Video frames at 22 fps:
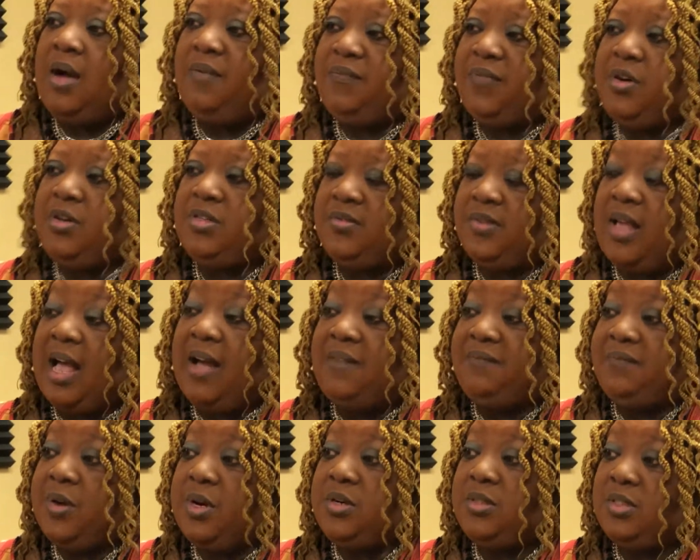I
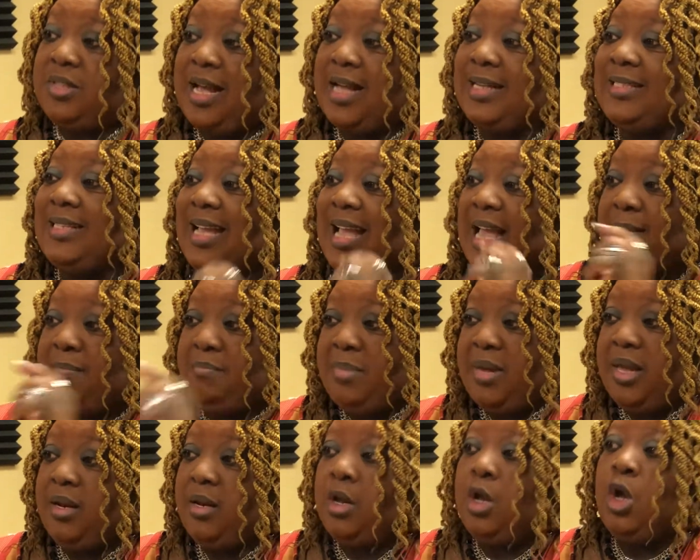first got to
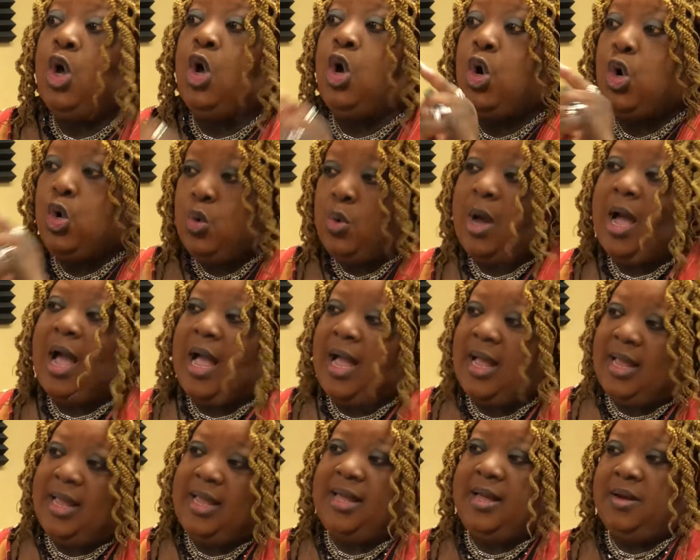admit who
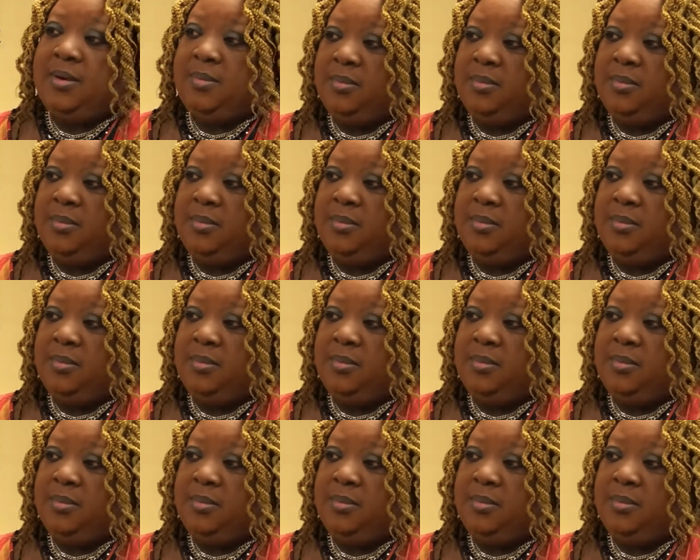I am.